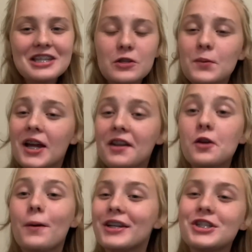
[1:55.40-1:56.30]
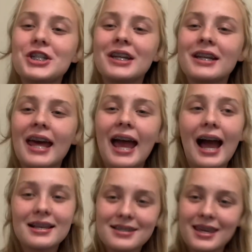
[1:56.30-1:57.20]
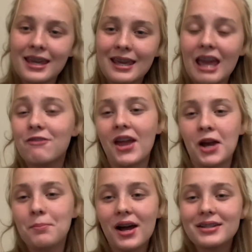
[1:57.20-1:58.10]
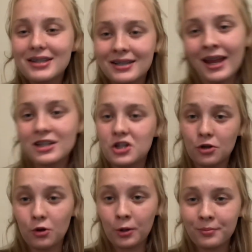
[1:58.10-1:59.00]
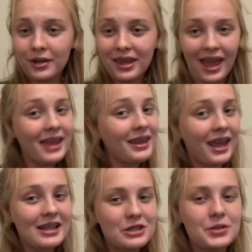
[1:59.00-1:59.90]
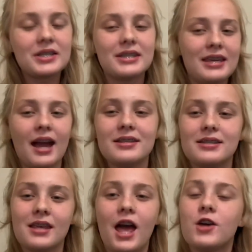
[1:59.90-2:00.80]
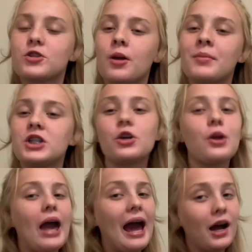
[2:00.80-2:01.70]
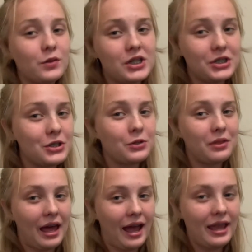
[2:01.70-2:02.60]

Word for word: so we got a question asking if AirPods connect to your Chromebook, and the answer is yes. So I'm gonna show you how to do that